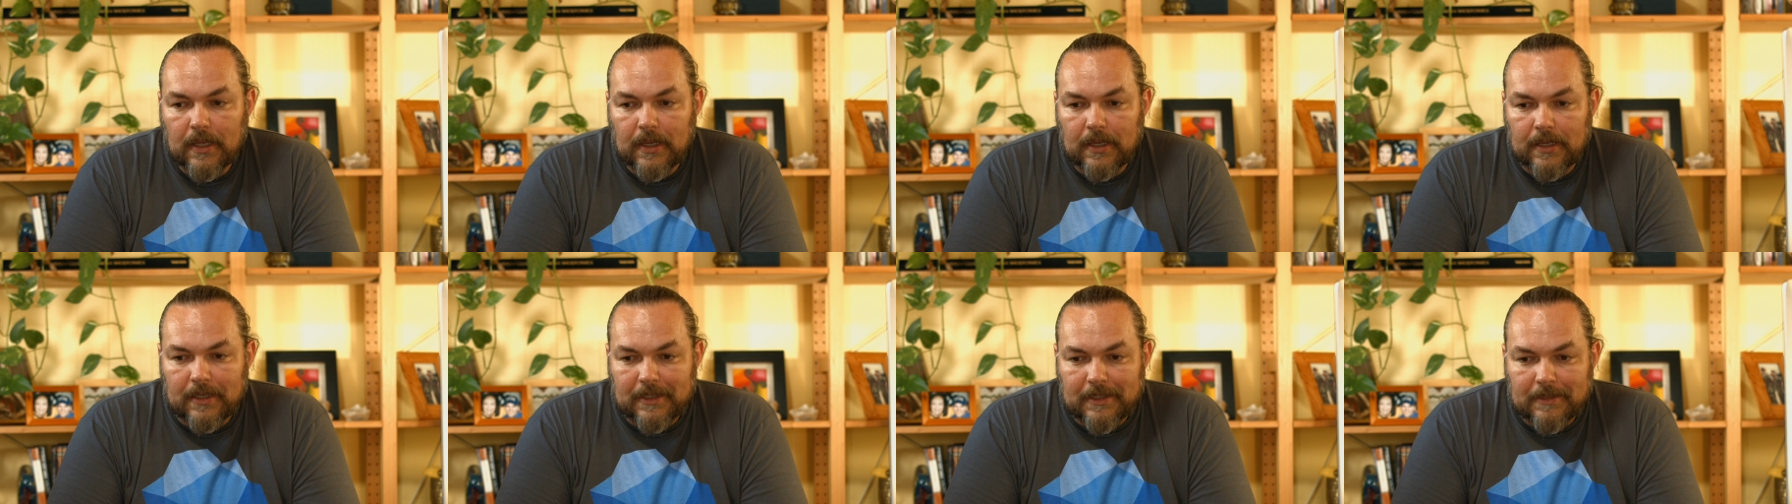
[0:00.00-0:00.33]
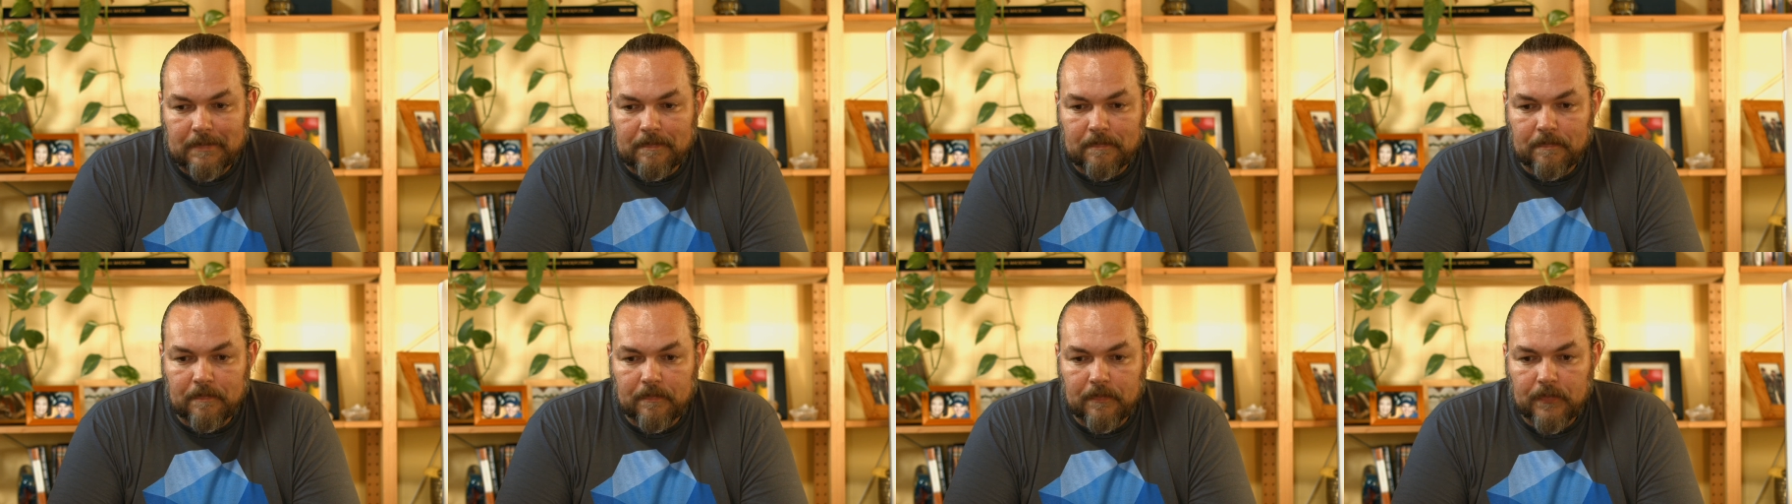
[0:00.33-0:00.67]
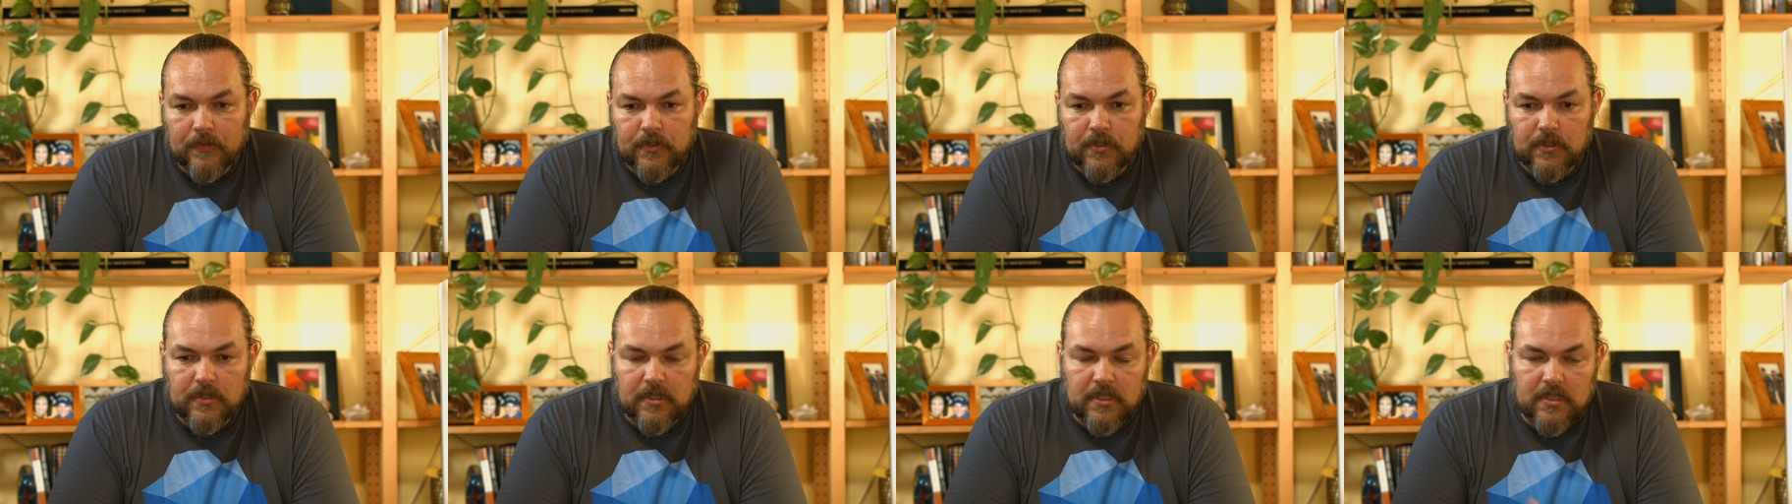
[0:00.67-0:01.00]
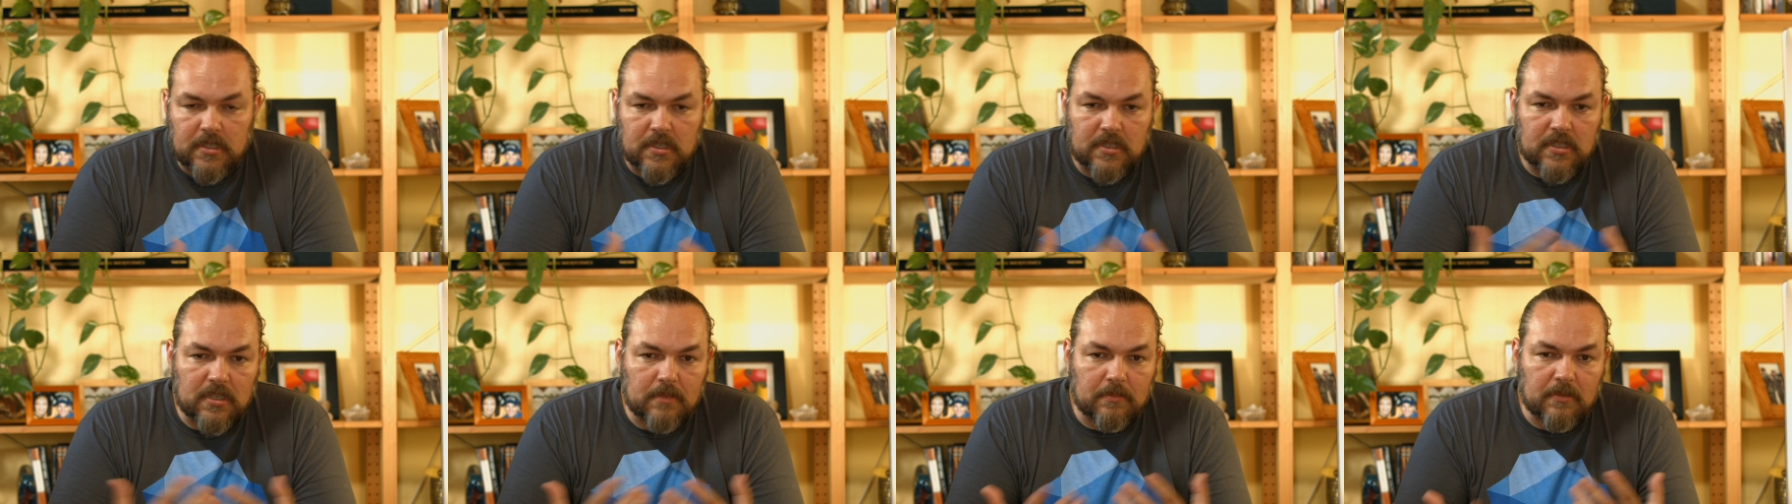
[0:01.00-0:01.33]
Um, so
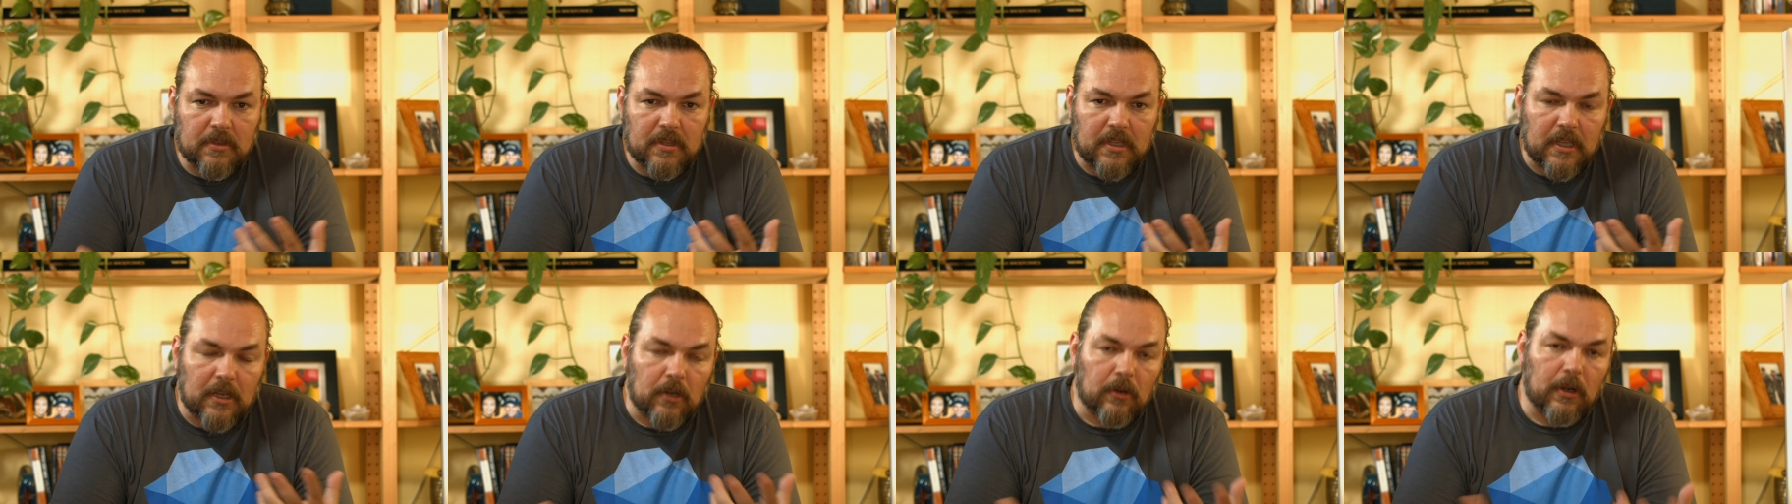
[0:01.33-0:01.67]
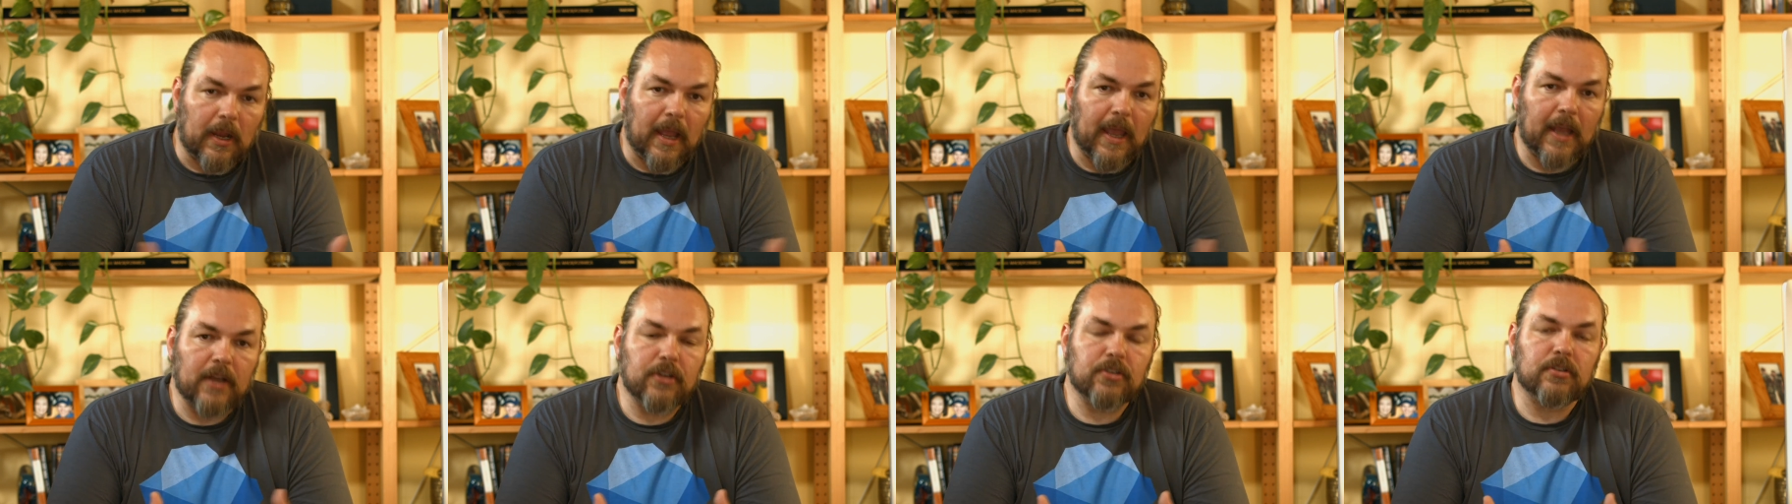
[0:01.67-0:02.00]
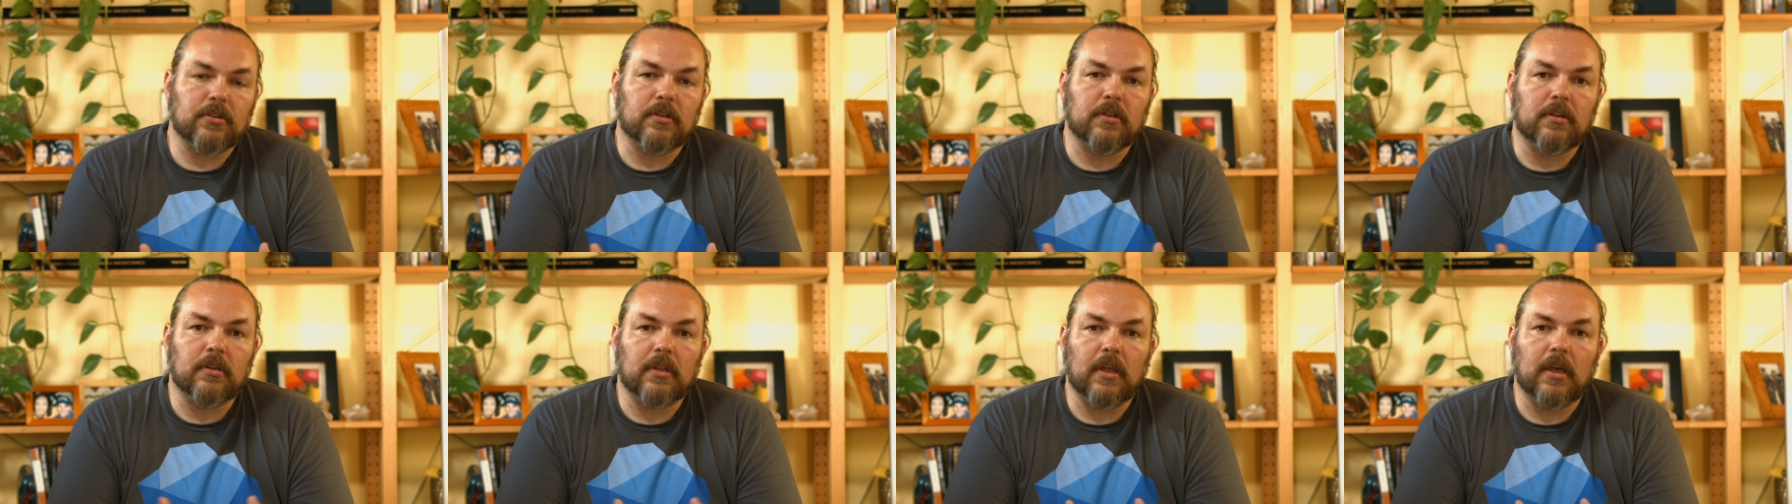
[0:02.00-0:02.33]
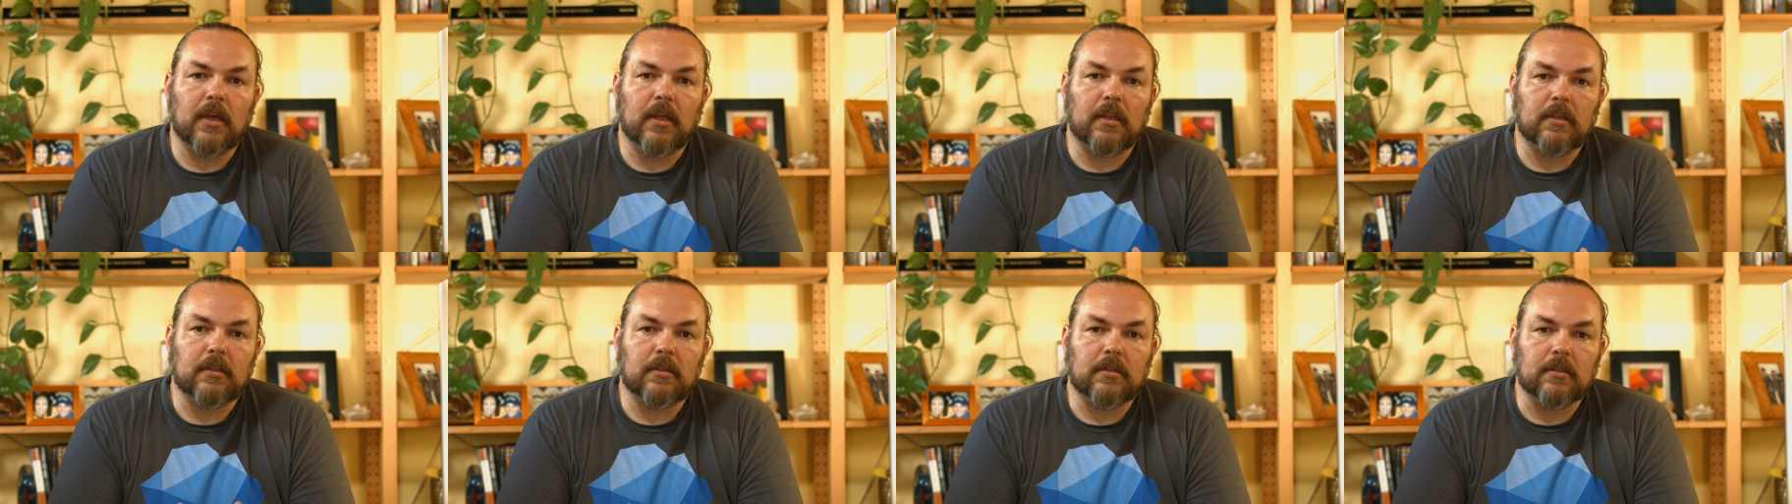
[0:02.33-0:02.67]
this is some of the interaction
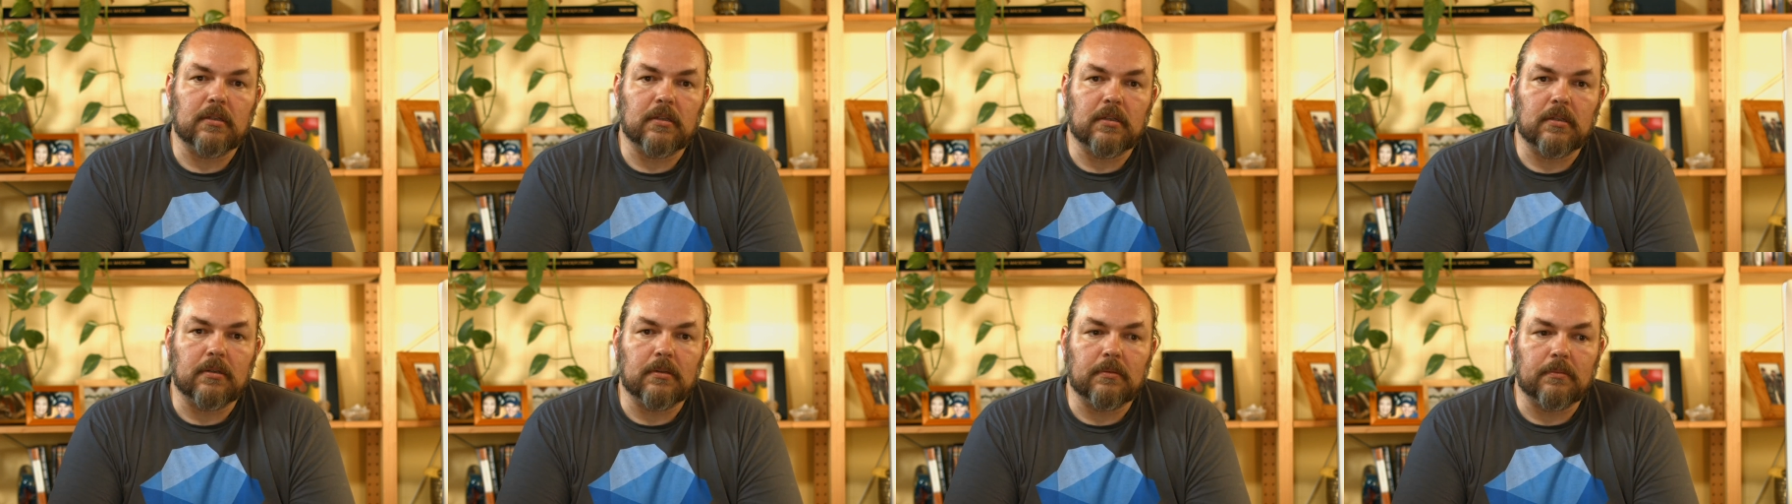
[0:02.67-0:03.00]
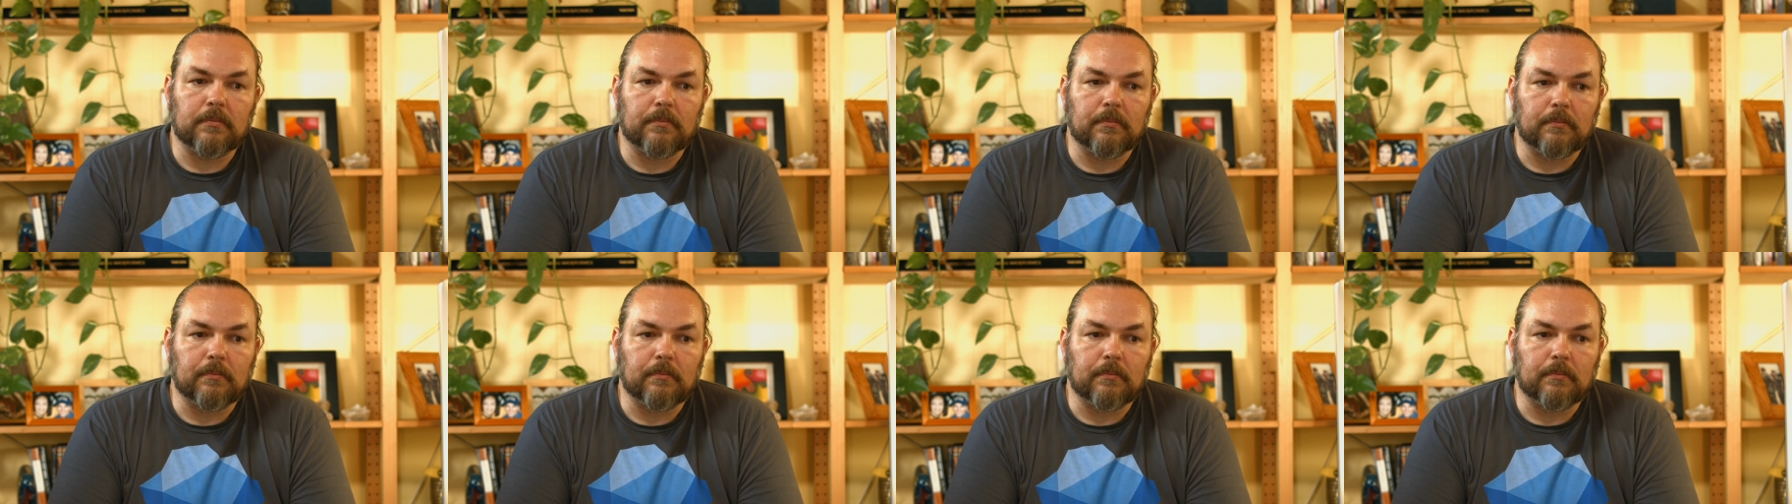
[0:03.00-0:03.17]
that the